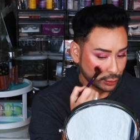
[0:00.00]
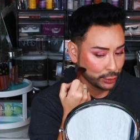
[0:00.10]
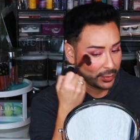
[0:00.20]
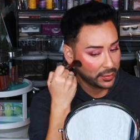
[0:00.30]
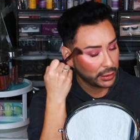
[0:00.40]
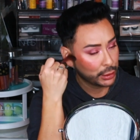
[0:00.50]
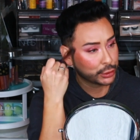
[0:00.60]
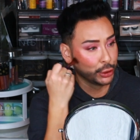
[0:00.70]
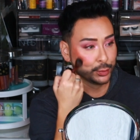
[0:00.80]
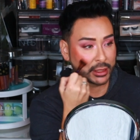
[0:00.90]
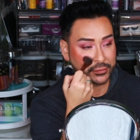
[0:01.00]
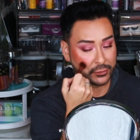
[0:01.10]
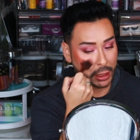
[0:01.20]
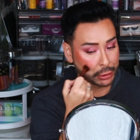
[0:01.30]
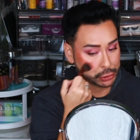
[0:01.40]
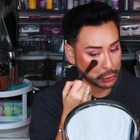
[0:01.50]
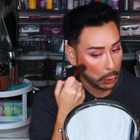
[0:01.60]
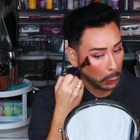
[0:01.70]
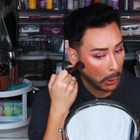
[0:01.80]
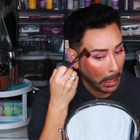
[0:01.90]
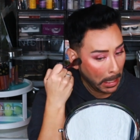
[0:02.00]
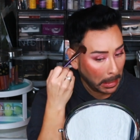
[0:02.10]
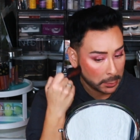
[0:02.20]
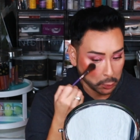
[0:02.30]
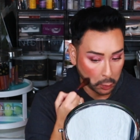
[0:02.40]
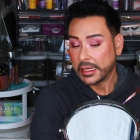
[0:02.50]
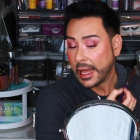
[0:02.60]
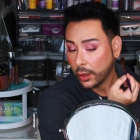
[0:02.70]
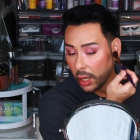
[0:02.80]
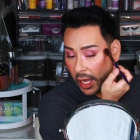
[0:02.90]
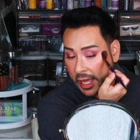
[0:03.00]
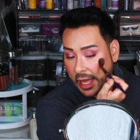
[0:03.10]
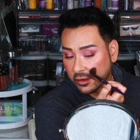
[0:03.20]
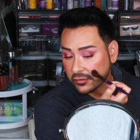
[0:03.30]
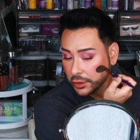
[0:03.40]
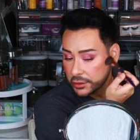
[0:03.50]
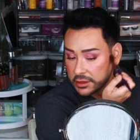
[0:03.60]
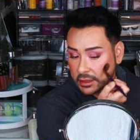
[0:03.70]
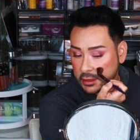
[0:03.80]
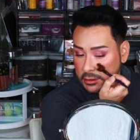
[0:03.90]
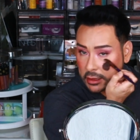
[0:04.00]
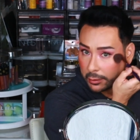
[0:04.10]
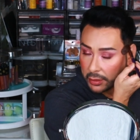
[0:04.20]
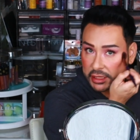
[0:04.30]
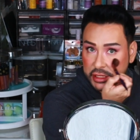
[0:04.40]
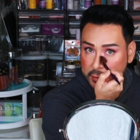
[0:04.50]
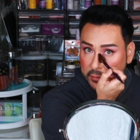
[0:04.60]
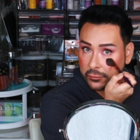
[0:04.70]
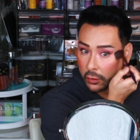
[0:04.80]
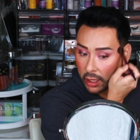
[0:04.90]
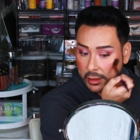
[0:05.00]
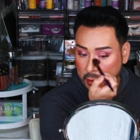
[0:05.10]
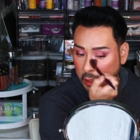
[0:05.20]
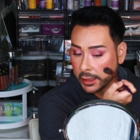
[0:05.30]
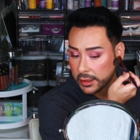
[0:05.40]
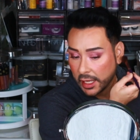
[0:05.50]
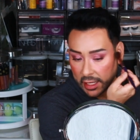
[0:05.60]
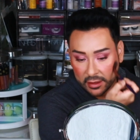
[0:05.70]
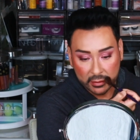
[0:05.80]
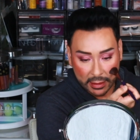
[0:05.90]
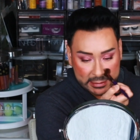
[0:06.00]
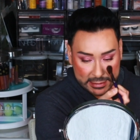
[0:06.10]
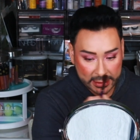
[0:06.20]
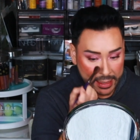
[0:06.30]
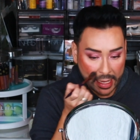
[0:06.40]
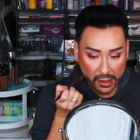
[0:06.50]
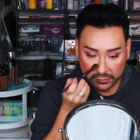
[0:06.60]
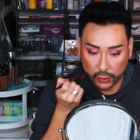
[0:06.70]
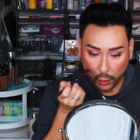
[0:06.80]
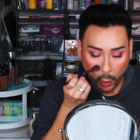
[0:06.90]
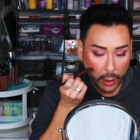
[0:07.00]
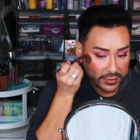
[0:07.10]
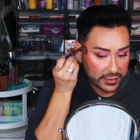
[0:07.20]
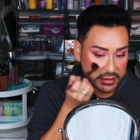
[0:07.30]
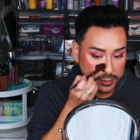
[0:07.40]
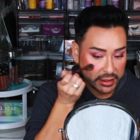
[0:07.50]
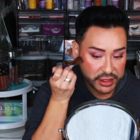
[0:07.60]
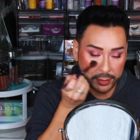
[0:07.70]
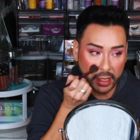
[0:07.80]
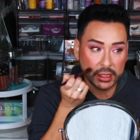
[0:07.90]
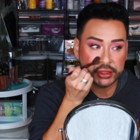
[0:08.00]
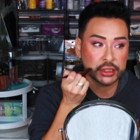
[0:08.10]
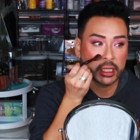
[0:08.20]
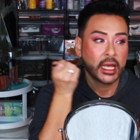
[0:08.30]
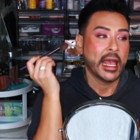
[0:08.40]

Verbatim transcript: Ooh, maybe a little too much flush. Okay. Now, I have used these blushes before on a client, and it didn't have quite this much punch.